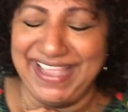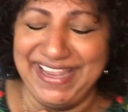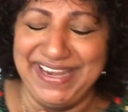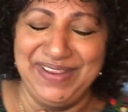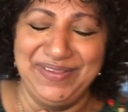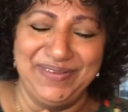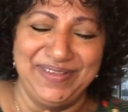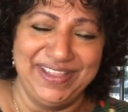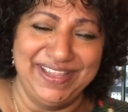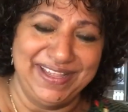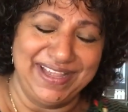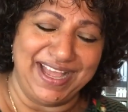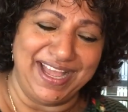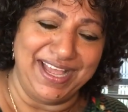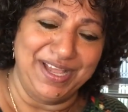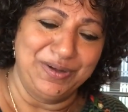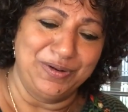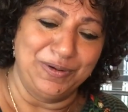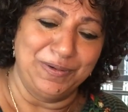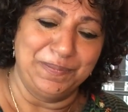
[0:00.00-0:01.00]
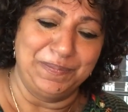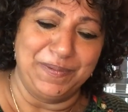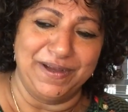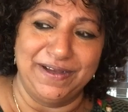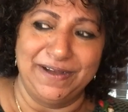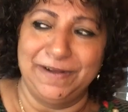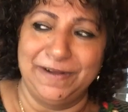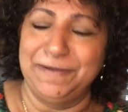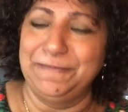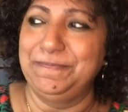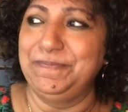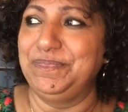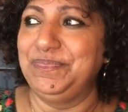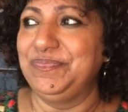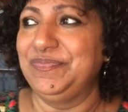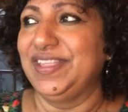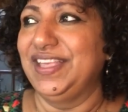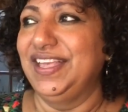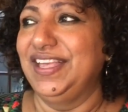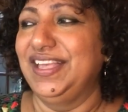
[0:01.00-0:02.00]
anyway, I hope um,
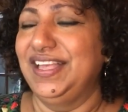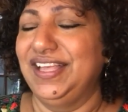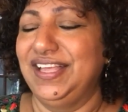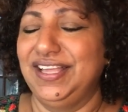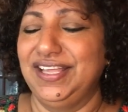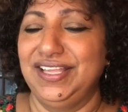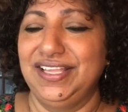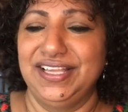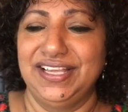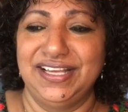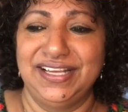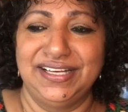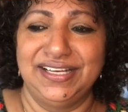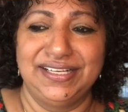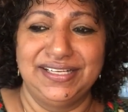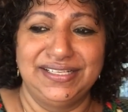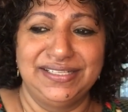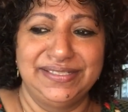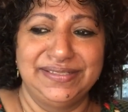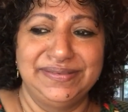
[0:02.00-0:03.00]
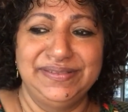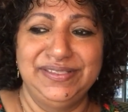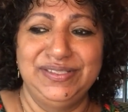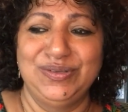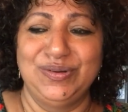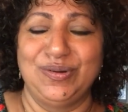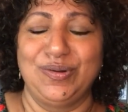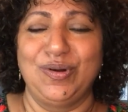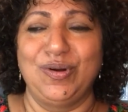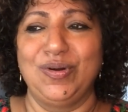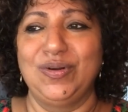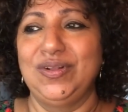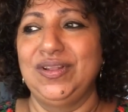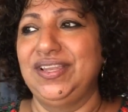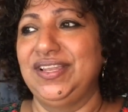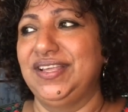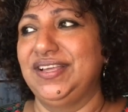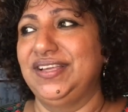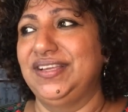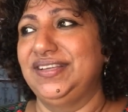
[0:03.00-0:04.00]
uh, you
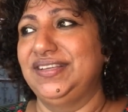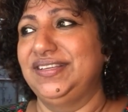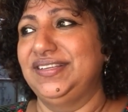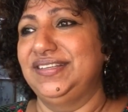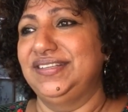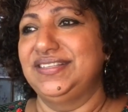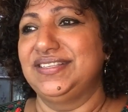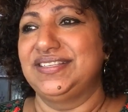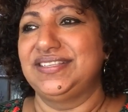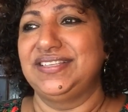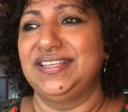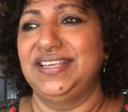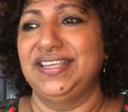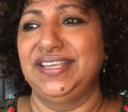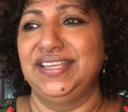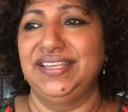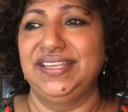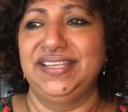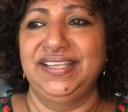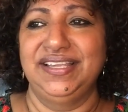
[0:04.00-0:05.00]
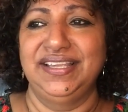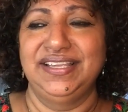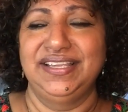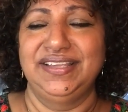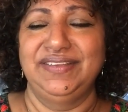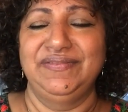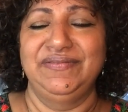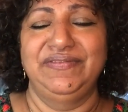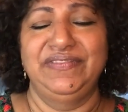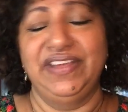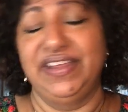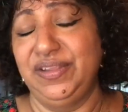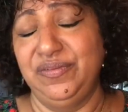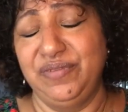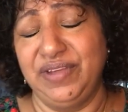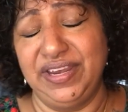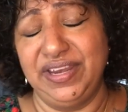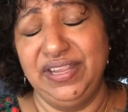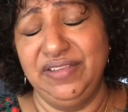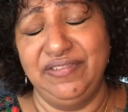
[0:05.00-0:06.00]
all stay very,
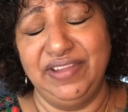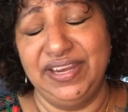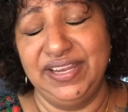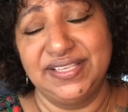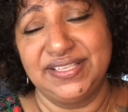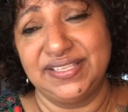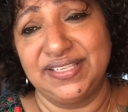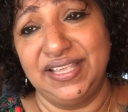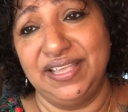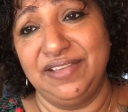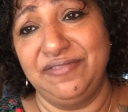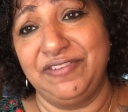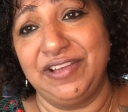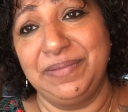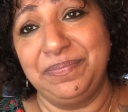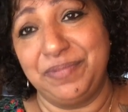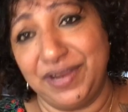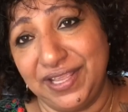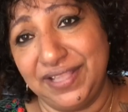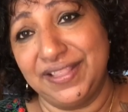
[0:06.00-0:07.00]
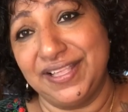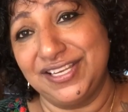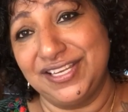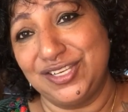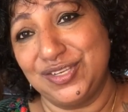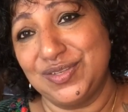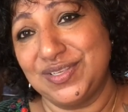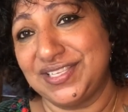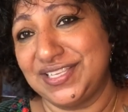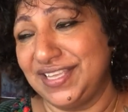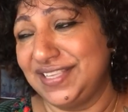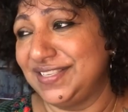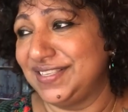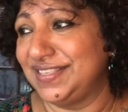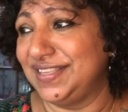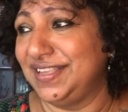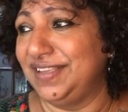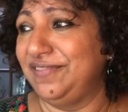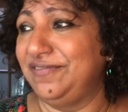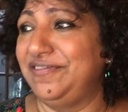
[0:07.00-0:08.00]
very, very safe. I pray that you stay
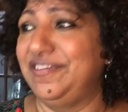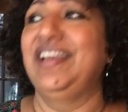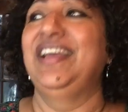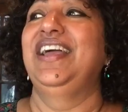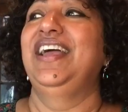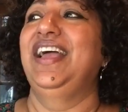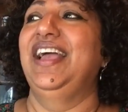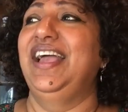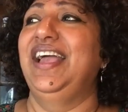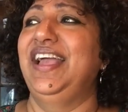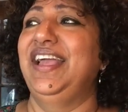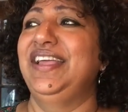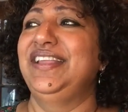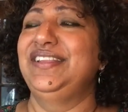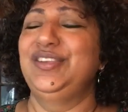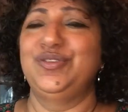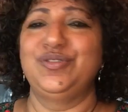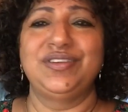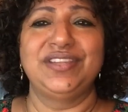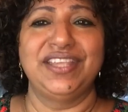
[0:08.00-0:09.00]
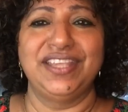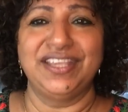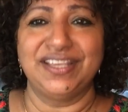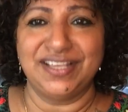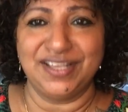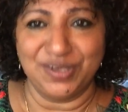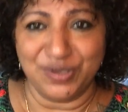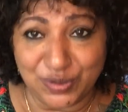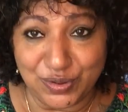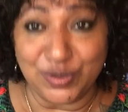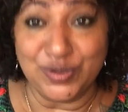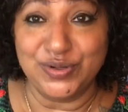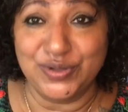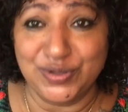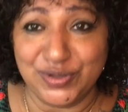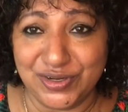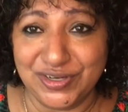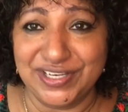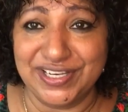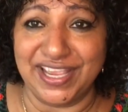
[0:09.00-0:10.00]
safe and you take
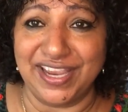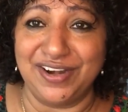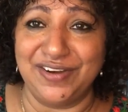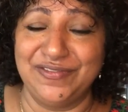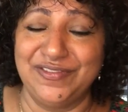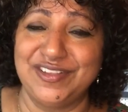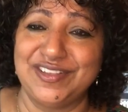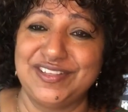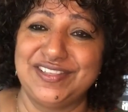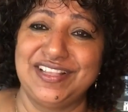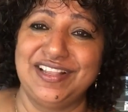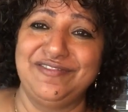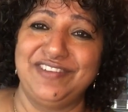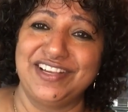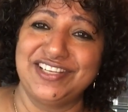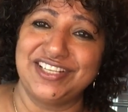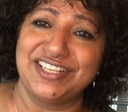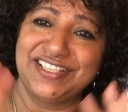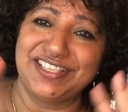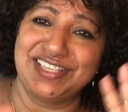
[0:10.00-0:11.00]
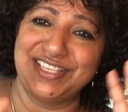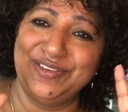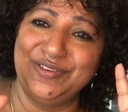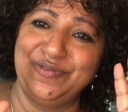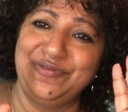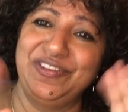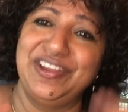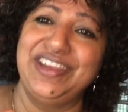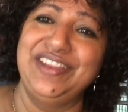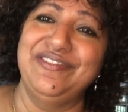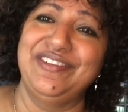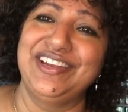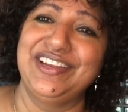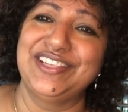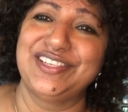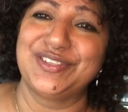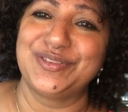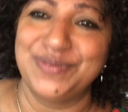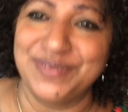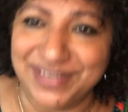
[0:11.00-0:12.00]
good, good care of yourself. I shall see you very, very
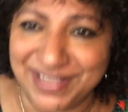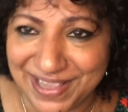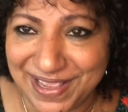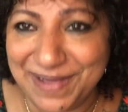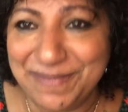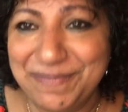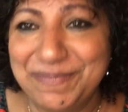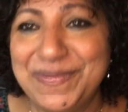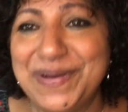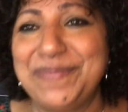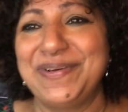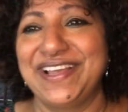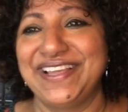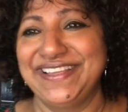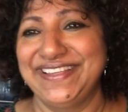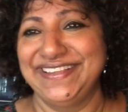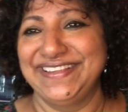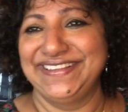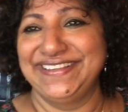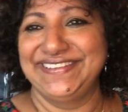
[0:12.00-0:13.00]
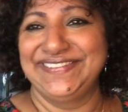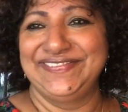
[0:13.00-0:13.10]
soon. Bye-bye.